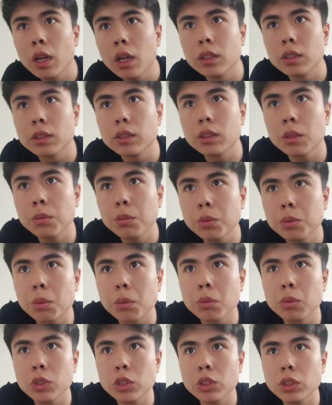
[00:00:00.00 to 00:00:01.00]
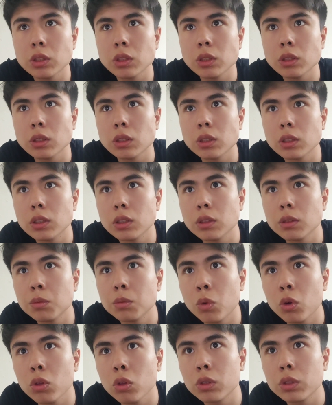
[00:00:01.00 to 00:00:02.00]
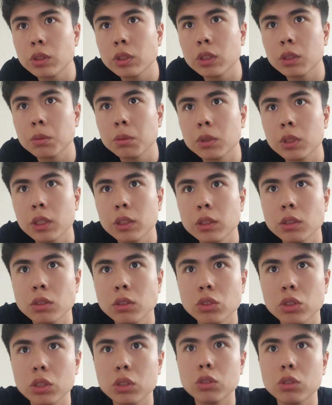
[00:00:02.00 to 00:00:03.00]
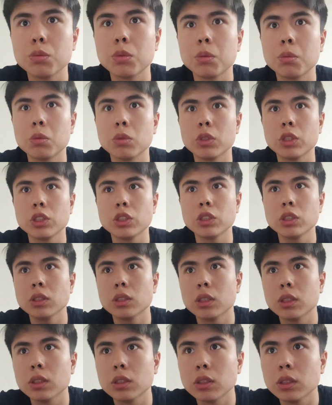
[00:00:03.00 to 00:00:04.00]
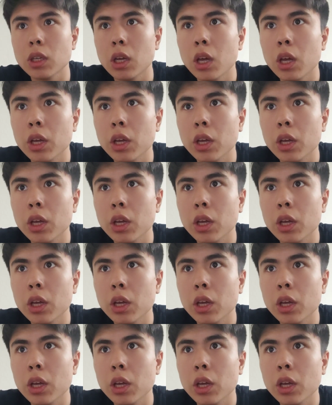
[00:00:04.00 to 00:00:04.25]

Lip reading: The sample population is a smaller subset than general population that is